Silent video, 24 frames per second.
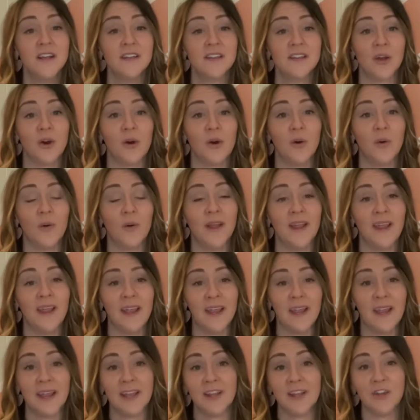So
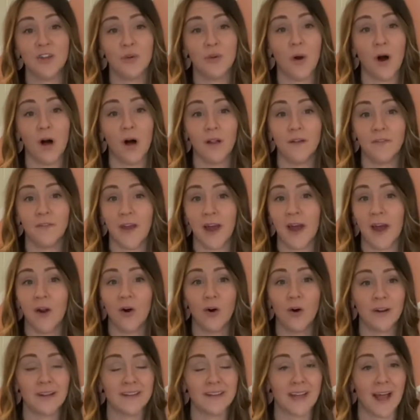he can do all of that
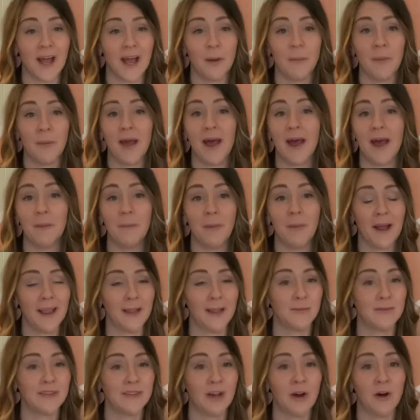on his iPad by
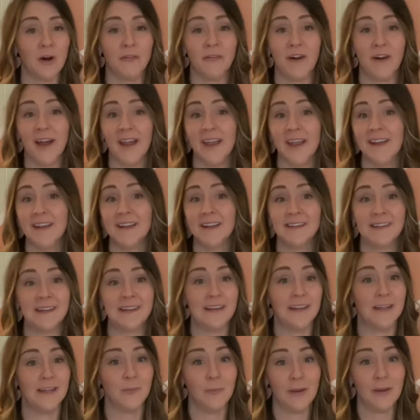himself. He doesn't
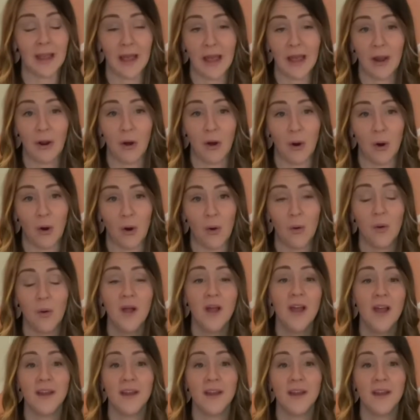need me at all.